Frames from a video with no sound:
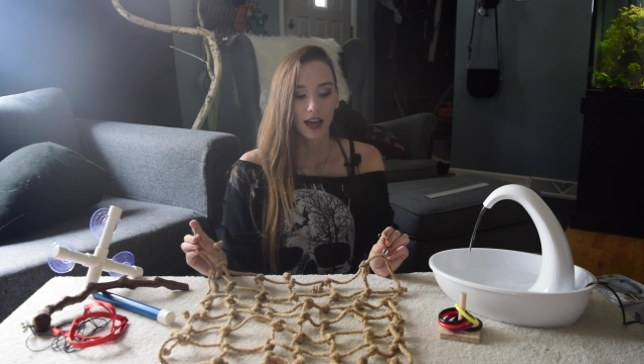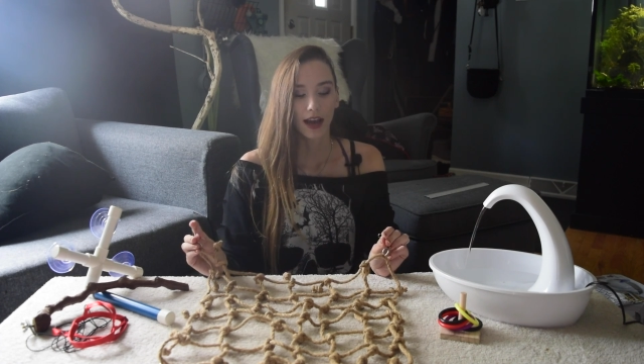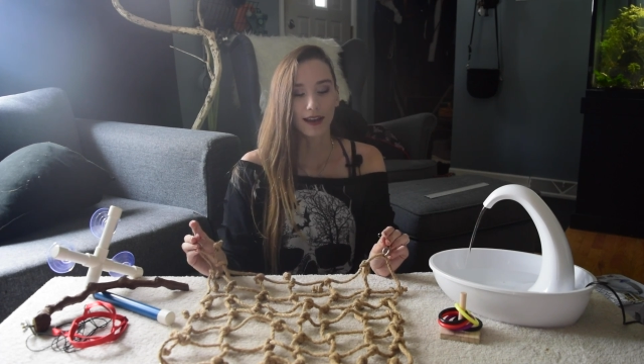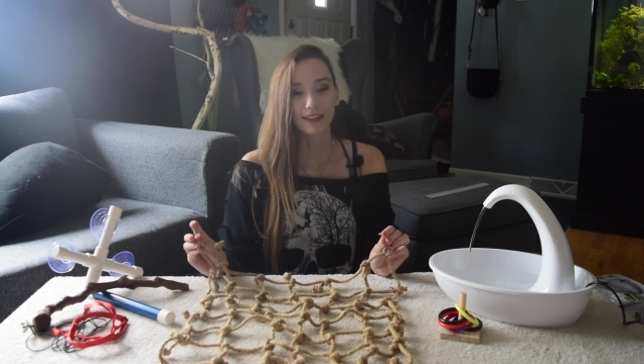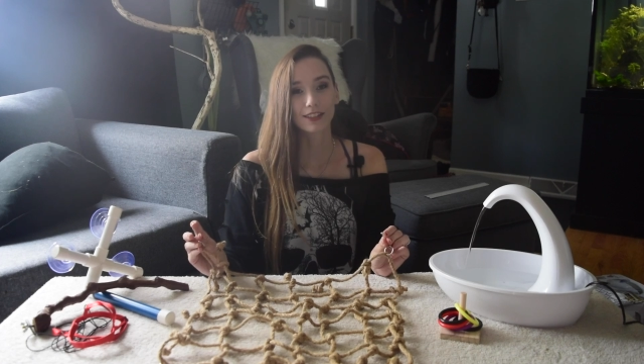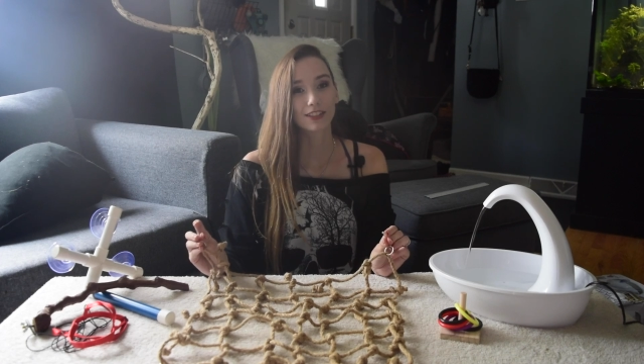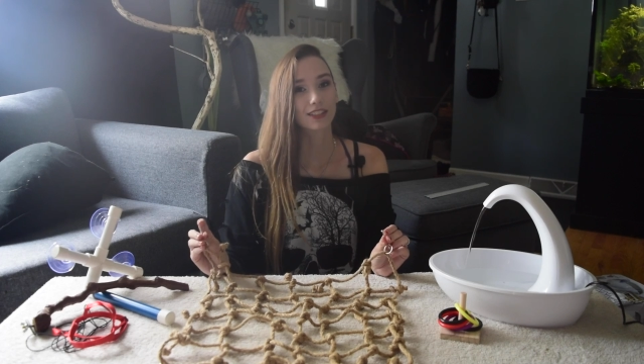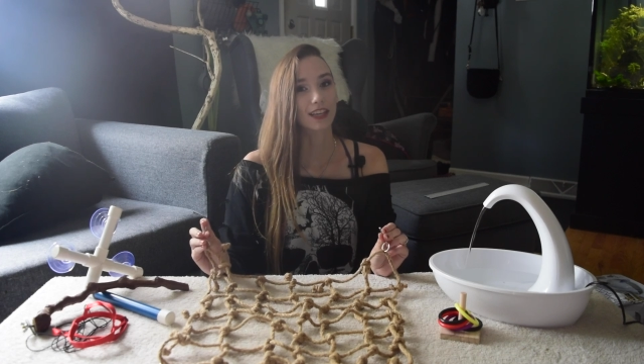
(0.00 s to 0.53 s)
I
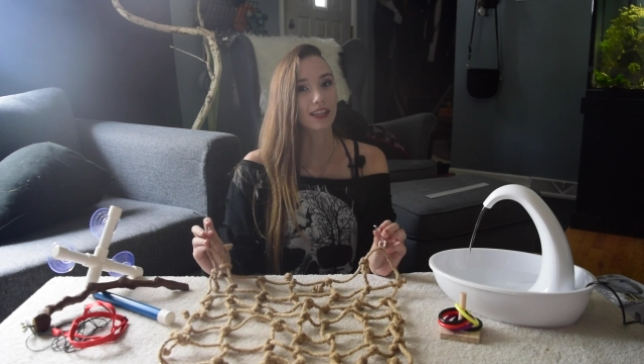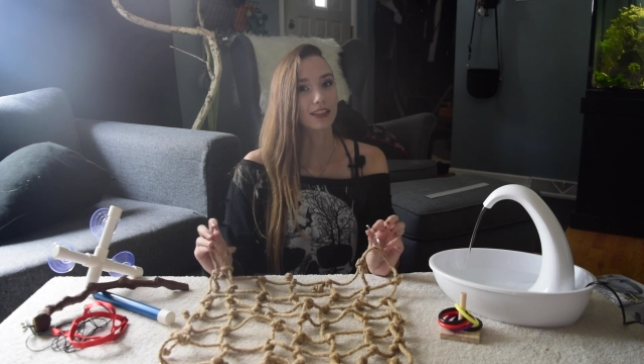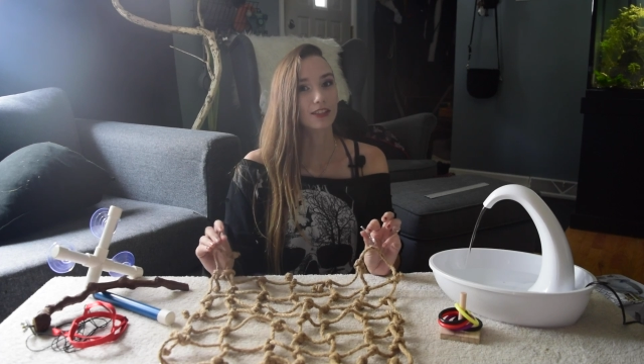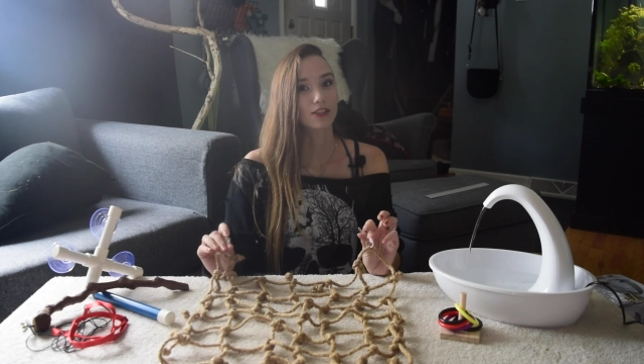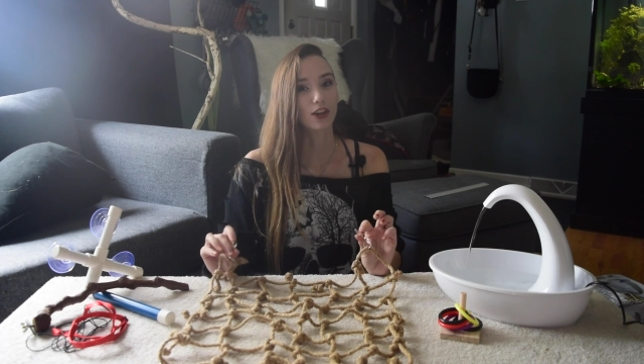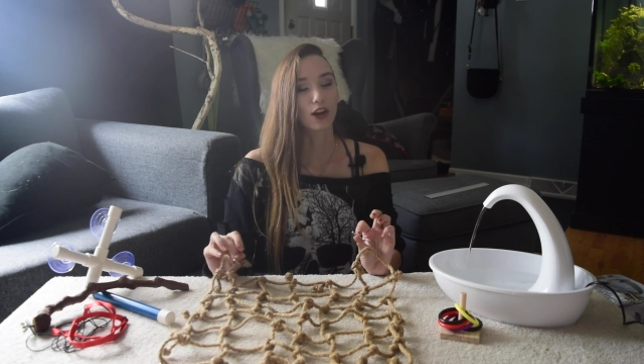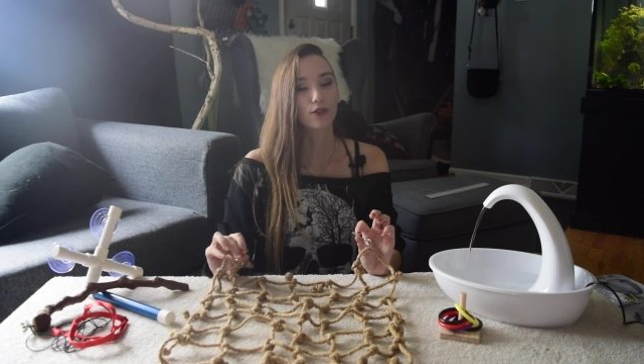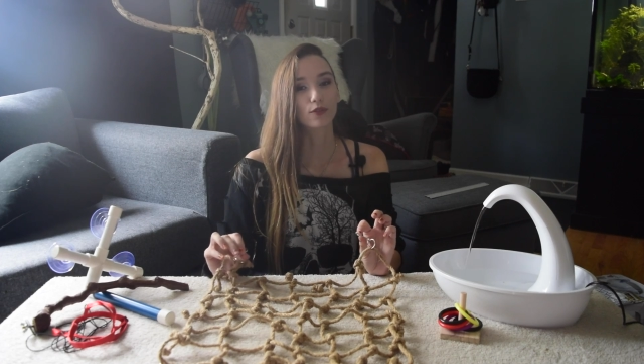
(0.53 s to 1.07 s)
can just take
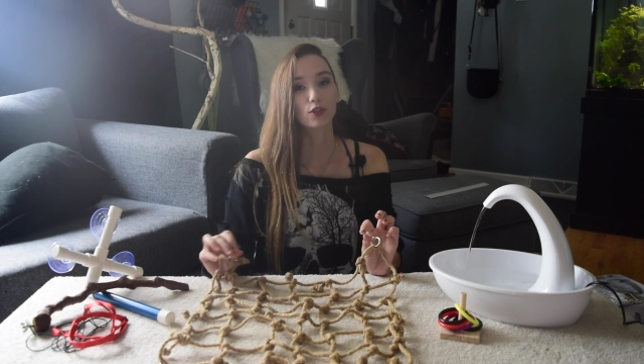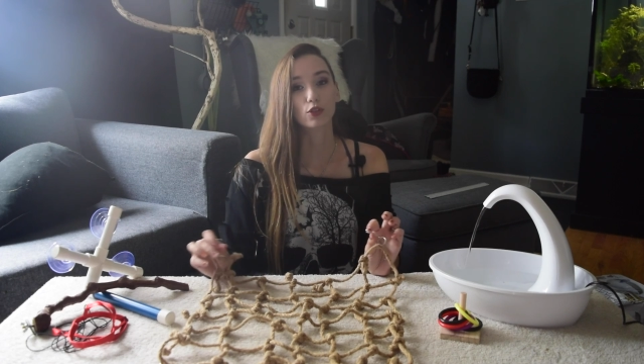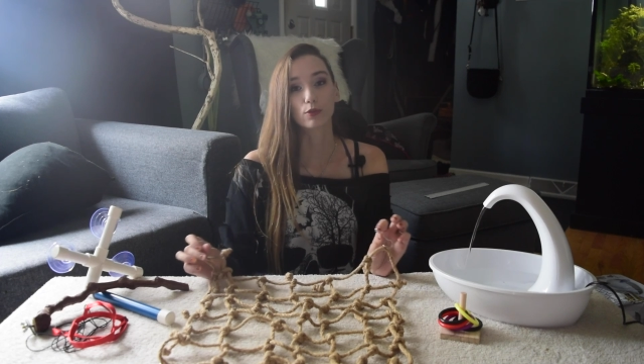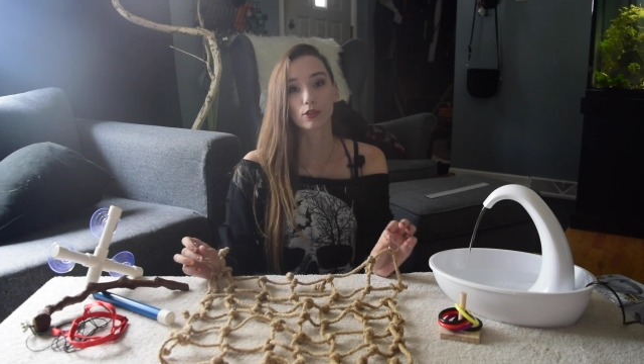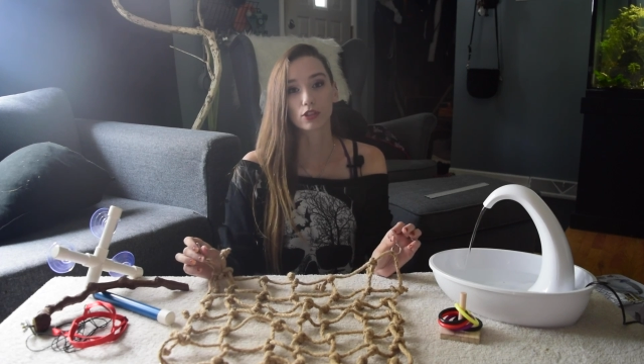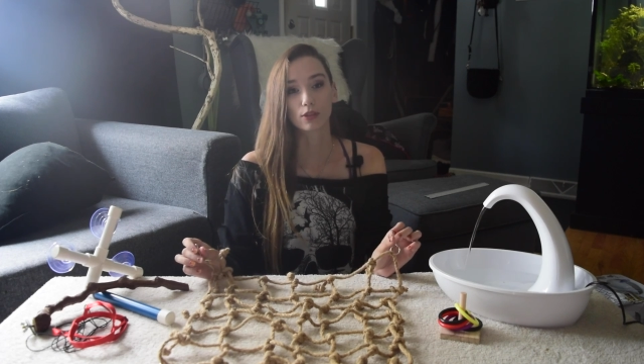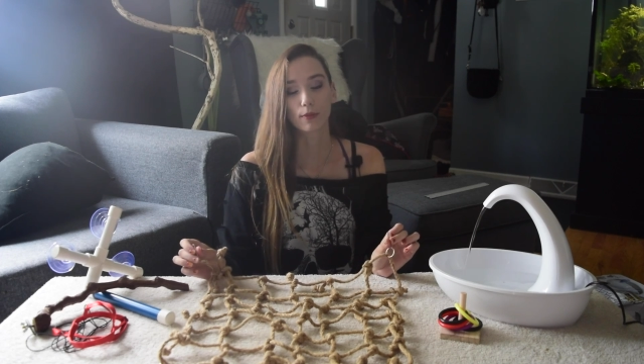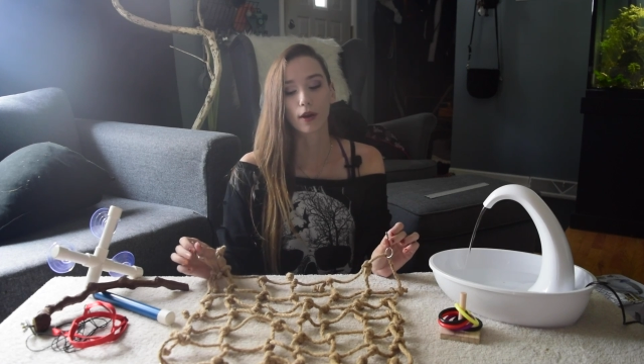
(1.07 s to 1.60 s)
these off and
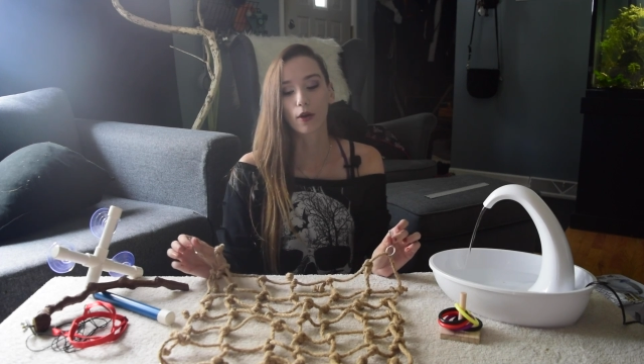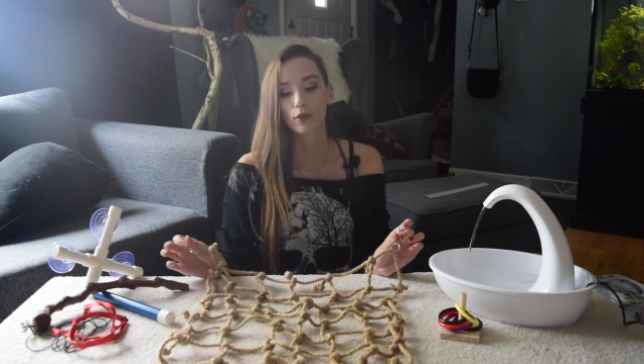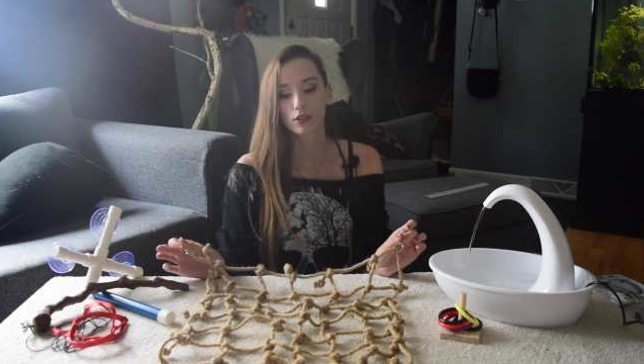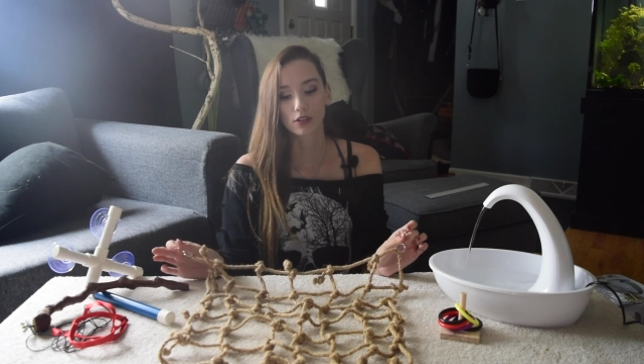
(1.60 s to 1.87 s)
switch them out.